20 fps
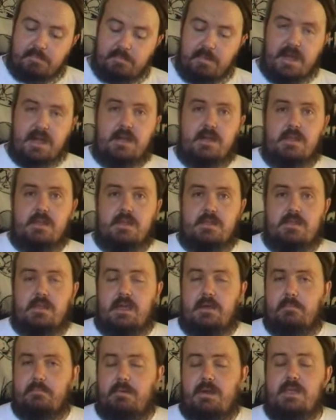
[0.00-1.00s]
but it is,
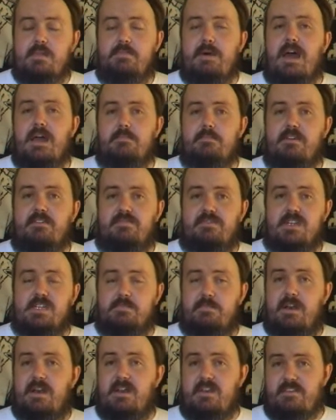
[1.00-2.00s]
and please pardon my
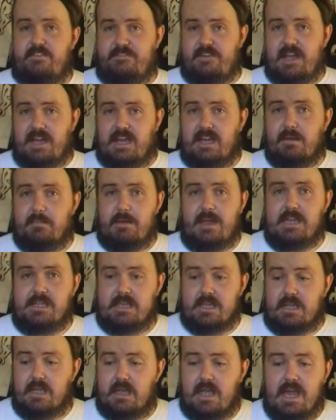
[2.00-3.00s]
French, but it is fucking
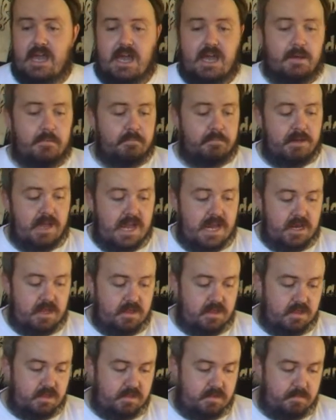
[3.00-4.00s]
amazing. It
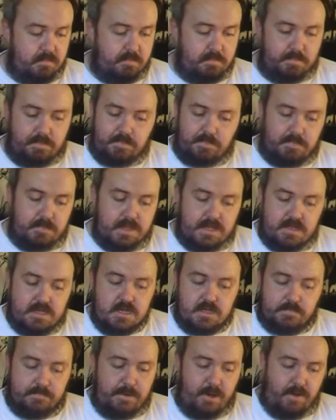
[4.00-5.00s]
is
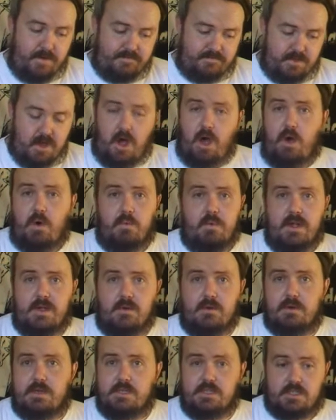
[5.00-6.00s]
just perfect. The whole
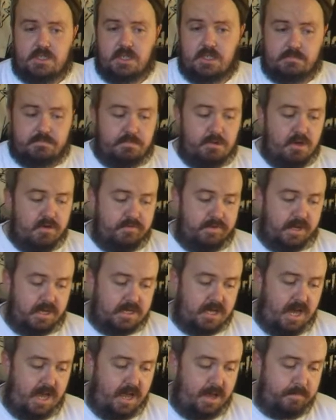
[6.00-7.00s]
record is just perfect.
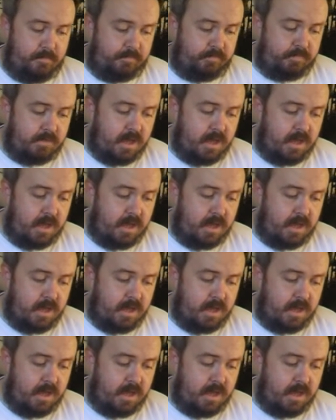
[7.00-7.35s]
I